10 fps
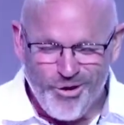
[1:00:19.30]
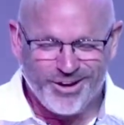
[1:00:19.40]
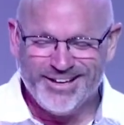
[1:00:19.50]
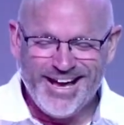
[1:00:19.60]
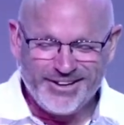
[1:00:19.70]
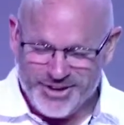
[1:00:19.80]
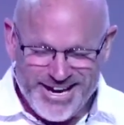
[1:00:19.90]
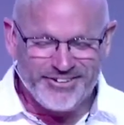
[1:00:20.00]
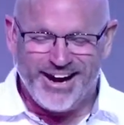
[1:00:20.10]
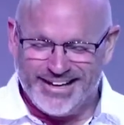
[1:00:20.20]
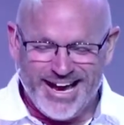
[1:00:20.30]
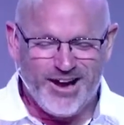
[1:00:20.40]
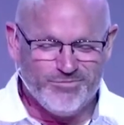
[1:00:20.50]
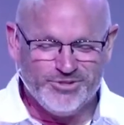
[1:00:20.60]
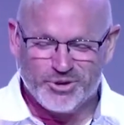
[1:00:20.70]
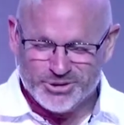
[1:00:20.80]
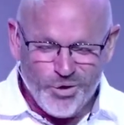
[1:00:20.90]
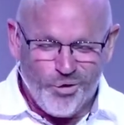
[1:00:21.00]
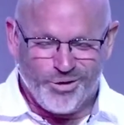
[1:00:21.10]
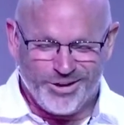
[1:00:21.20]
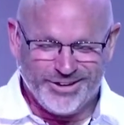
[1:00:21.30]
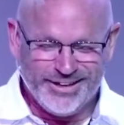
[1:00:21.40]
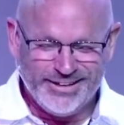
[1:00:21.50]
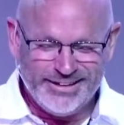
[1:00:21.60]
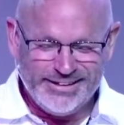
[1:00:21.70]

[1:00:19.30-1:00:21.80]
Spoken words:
Lord, right here I am, your Lord.